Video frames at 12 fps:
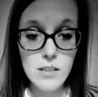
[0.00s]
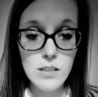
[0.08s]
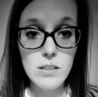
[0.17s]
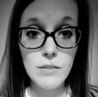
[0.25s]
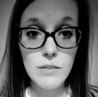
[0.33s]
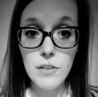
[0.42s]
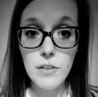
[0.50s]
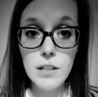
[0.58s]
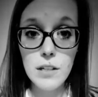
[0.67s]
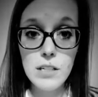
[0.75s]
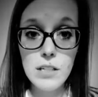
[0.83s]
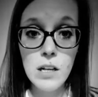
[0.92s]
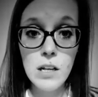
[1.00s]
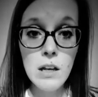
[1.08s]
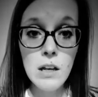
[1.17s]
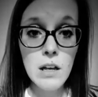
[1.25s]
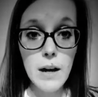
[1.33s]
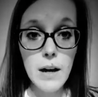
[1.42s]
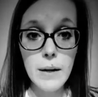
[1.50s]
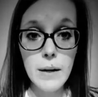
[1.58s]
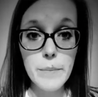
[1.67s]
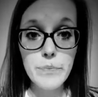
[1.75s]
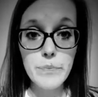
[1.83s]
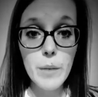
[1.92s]
to different
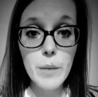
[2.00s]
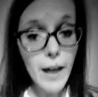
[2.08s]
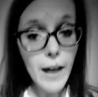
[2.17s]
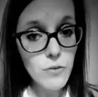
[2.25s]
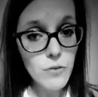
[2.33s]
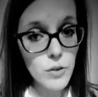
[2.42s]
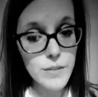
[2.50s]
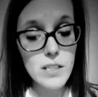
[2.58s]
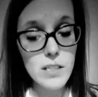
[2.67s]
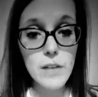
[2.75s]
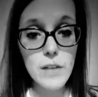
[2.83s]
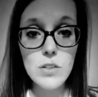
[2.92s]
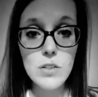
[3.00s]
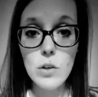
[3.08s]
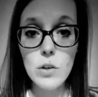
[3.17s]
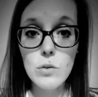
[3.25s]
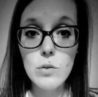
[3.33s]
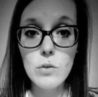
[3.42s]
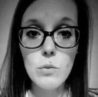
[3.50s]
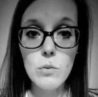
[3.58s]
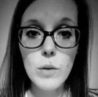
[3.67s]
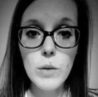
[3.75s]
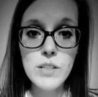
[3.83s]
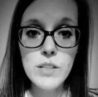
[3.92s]
platforms and stuff. So
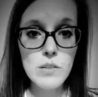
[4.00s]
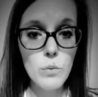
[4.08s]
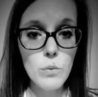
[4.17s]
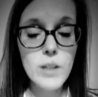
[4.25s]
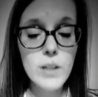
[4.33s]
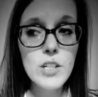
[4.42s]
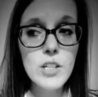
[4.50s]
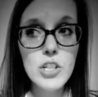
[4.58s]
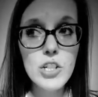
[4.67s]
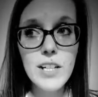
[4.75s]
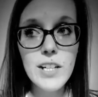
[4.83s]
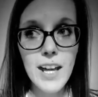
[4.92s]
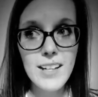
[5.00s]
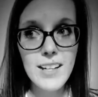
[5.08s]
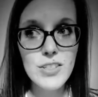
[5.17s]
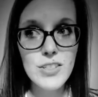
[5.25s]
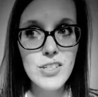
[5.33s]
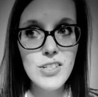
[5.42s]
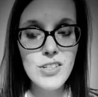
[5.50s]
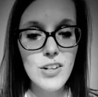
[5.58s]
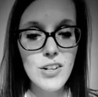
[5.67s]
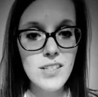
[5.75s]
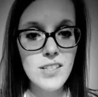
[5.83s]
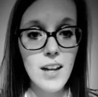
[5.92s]
what's a good age to
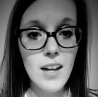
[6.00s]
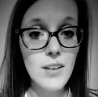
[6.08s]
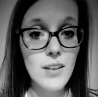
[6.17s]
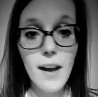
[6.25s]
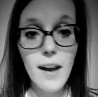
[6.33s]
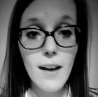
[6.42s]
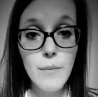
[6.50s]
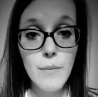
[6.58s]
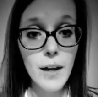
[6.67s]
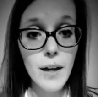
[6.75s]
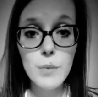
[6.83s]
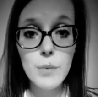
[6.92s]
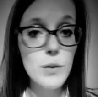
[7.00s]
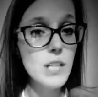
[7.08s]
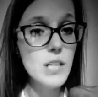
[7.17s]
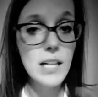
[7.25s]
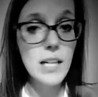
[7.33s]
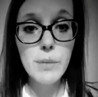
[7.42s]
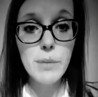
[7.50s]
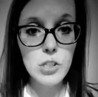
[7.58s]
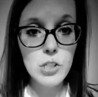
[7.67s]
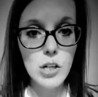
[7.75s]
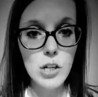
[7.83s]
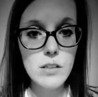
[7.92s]
start saying, okay, I'm not going to post any
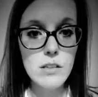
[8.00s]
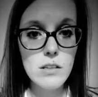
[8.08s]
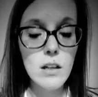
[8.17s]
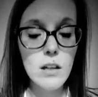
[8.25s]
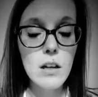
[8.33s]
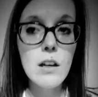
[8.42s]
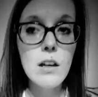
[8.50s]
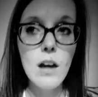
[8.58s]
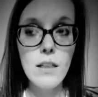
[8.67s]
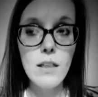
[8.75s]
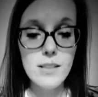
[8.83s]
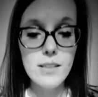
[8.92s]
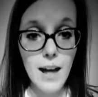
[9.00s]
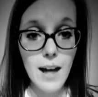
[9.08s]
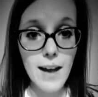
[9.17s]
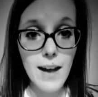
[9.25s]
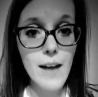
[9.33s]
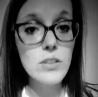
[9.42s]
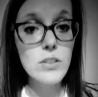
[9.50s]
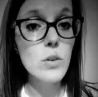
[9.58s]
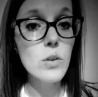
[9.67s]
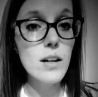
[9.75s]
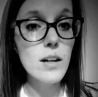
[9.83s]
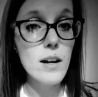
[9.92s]
pictures unless I have
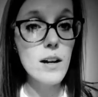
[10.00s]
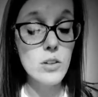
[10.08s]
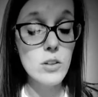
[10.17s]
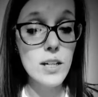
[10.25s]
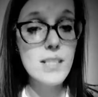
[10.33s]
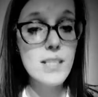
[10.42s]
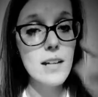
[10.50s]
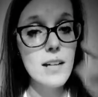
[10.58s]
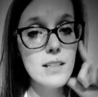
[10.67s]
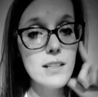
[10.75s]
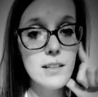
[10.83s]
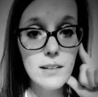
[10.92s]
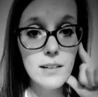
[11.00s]
your consent?